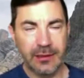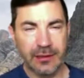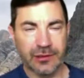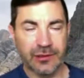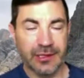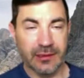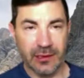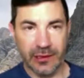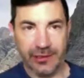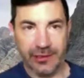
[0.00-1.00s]
to treat
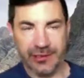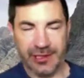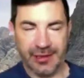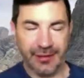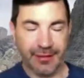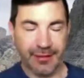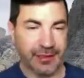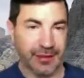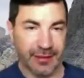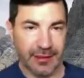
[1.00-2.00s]
larger genes,
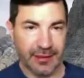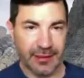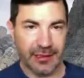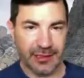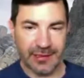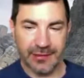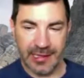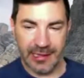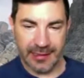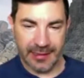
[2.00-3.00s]
such as the
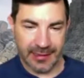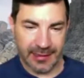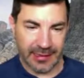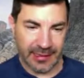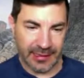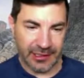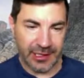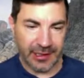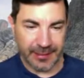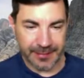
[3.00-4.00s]
USH2A
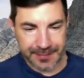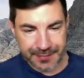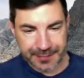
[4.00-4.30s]
gene.